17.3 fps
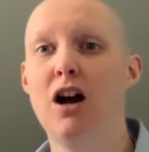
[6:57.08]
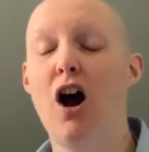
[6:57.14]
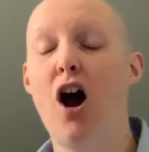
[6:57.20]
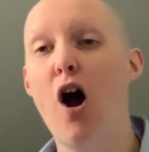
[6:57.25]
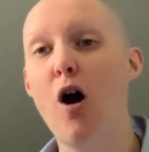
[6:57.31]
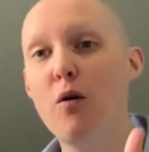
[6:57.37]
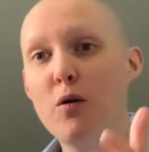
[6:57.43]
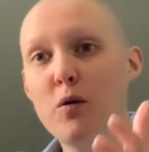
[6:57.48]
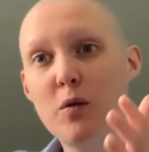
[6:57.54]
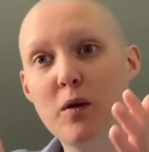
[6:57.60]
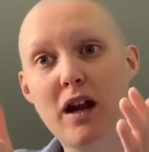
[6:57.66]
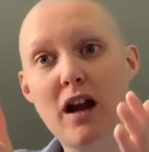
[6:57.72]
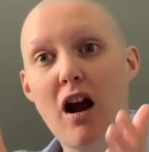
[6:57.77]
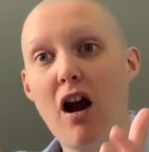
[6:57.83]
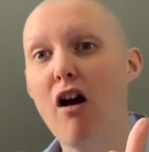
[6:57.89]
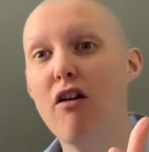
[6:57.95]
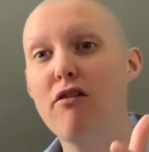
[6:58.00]
I want to
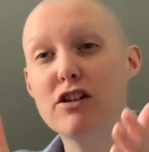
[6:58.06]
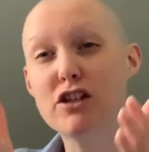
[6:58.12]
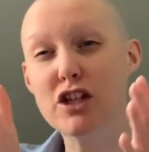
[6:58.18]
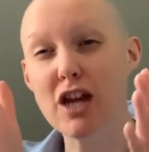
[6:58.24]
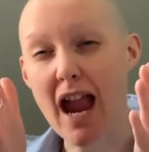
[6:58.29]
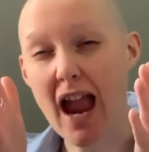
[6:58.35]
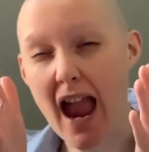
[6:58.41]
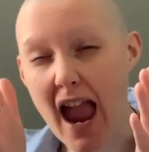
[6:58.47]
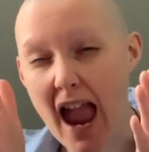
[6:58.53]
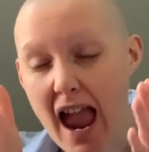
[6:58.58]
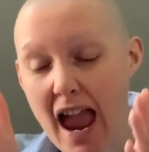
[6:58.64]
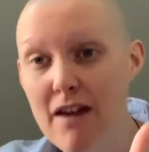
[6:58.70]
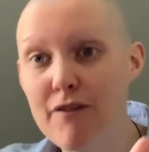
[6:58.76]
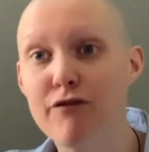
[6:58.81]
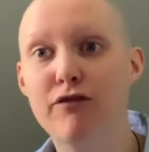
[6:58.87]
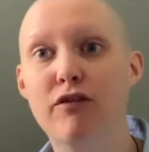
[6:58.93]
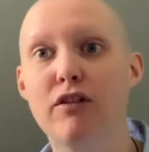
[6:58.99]
encourage
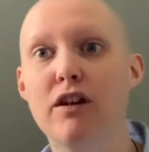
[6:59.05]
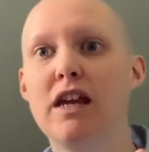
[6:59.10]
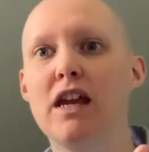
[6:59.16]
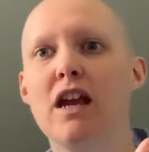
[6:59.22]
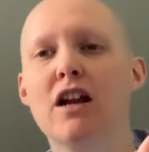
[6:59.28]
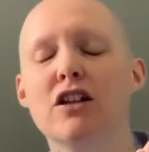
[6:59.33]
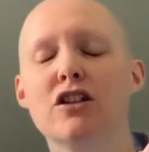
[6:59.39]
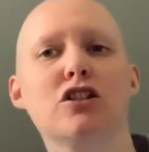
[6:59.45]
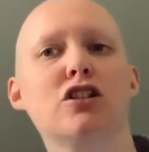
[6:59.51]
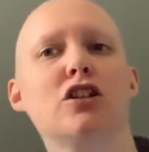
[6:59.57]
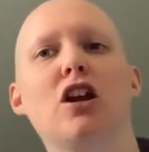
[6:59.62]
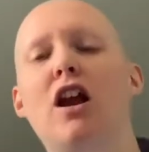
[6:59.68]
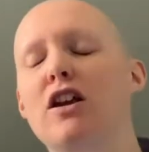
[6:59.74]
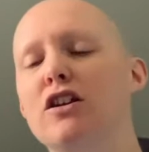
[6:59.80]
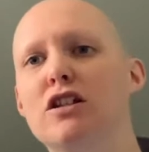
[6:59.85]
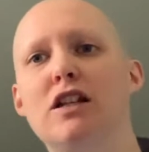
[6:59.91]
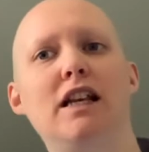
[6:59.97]
every
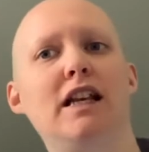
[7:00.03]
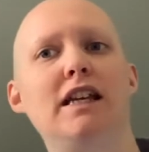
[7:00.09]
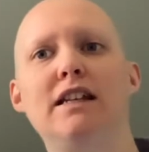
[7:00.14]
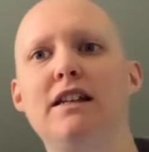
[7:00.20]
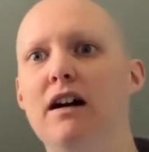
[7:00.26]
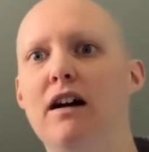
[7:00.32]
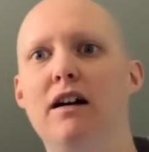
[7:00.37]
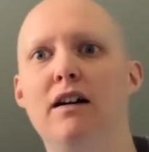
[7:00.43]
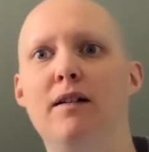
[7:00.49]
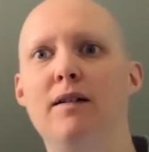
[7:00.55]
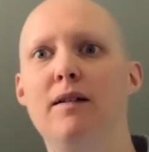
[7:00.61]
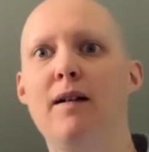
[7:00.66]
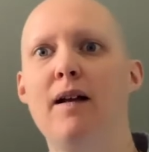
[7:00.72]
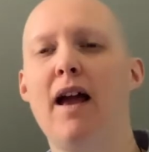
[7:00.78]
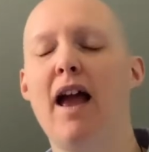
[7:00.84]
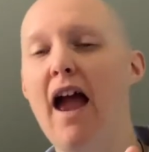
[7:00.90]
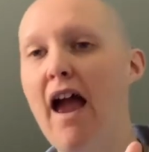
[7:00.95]
church leader,
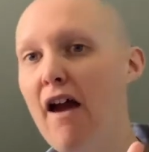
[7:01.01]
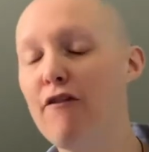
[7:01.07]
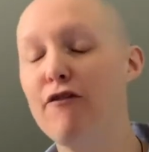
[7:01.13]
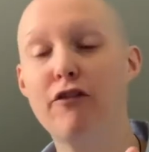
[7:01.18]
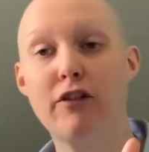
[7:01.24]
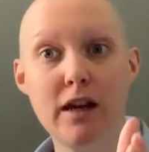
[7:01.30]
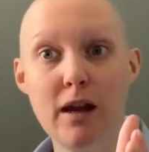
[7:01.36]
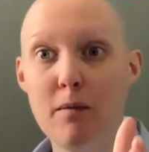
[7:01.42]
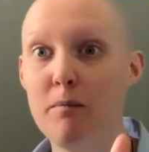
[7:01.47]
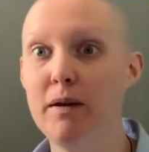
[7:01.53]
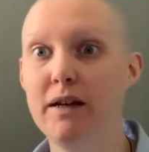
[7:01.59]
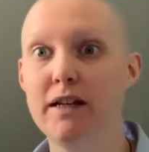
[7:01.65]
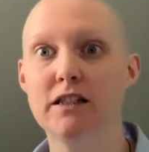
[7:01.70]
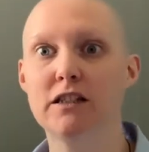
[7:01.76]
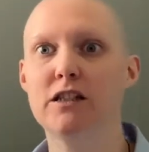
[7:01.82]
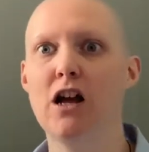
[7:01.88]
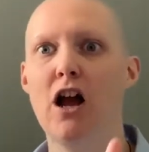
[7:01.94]
every
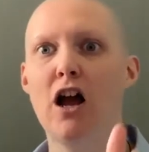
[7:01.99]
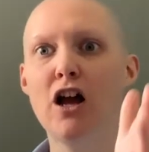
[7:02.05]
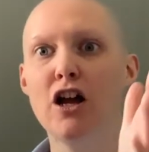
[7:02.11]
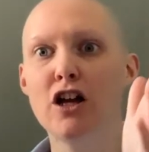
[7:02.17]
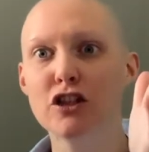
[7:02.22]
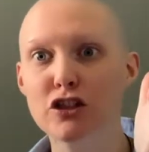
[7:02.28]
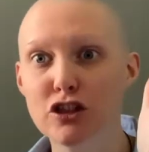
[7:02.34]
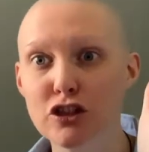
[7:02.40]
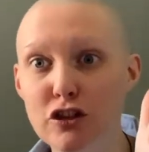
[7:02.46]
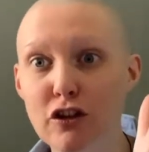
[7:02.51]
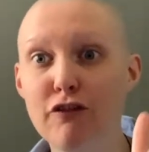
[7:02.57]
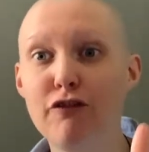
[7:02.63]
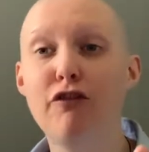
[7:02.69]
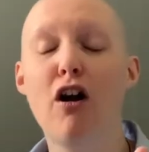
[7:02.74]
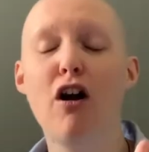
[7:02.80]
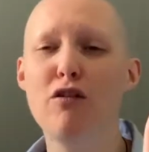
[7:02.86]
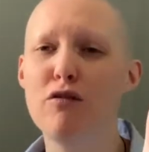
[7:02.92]
minister, to
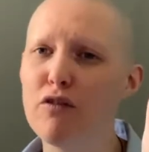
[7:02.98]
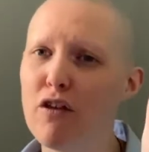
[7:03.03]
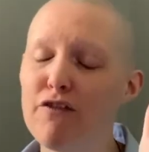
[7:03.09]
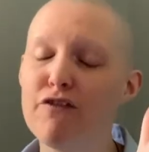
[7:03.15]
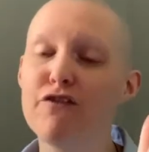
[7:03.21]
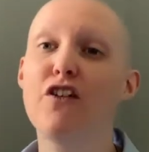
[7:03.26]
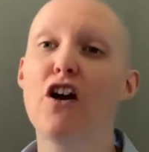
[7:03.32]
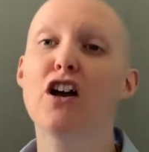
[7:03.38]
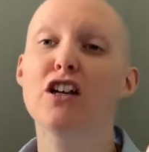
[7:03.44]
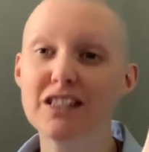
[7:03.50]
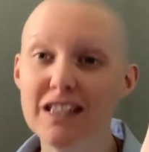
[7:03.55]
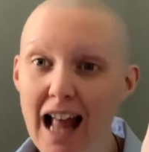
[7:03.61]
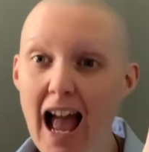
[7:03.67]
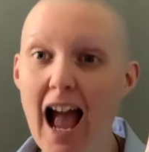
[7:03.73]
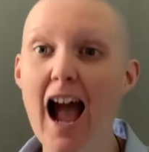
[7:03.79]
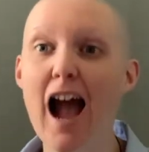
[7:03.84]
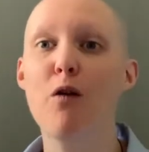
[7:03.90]
devote the first
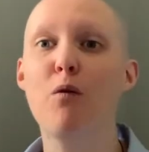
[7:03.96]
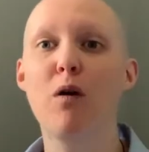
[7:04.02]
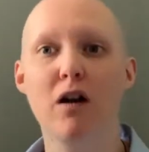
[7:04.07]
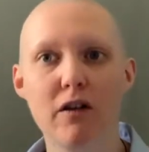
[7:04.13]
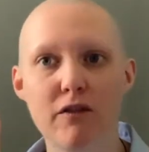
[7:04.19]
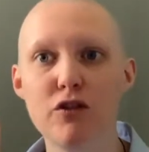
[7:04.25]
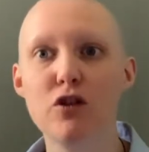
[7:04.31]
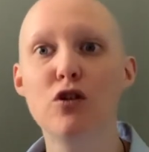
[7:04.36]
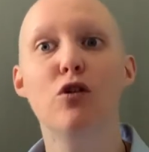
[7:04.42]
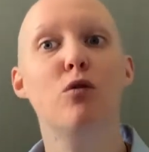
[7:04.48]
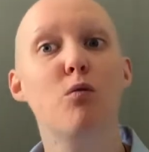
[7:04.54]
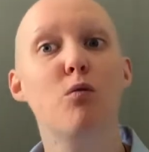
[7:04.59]
hour of your